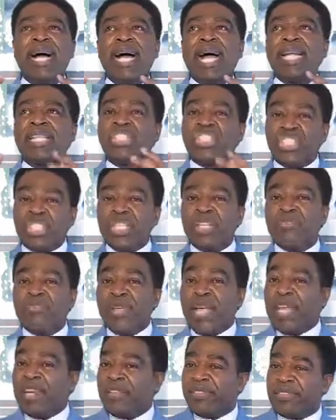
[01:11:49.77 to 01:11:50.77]

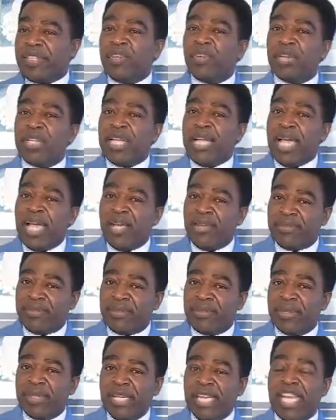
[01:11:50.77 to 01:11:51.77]
achieve anything on the
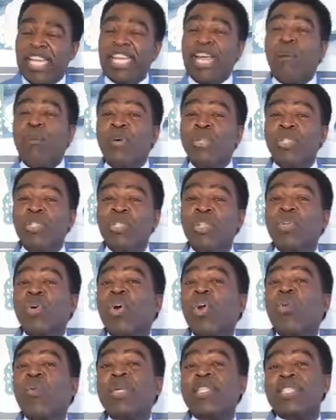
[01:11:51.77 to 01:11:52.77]
earth that was not
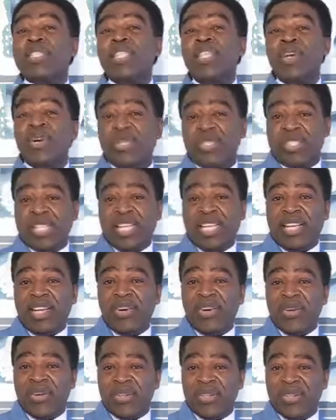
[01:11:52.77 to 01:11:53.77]
always yours in
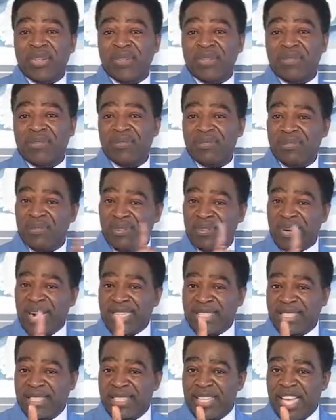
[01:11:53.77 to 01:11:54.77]
God.
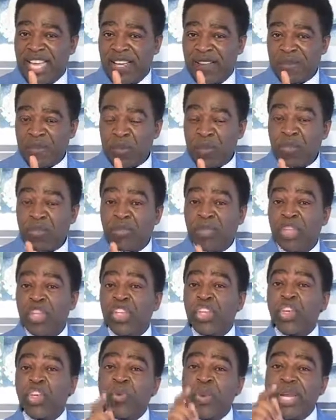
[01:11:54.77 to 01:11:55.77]
Write it down.
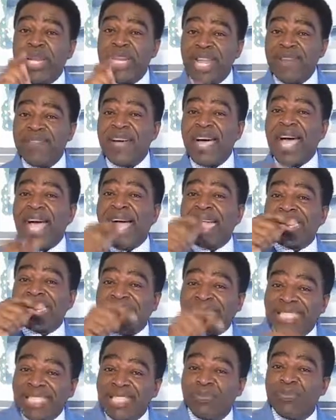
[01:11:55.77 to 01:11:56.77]
You will never
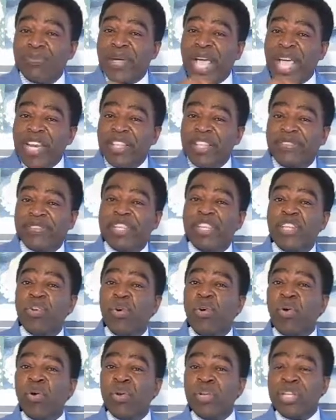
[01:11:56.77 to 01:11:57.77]
achieve
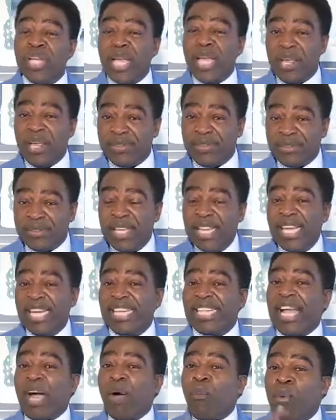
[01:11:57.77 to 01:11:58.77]
anything on the earth
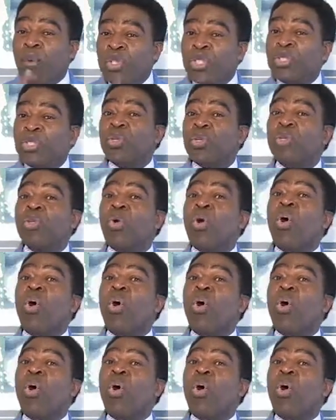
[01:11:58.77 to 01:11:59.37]
that was not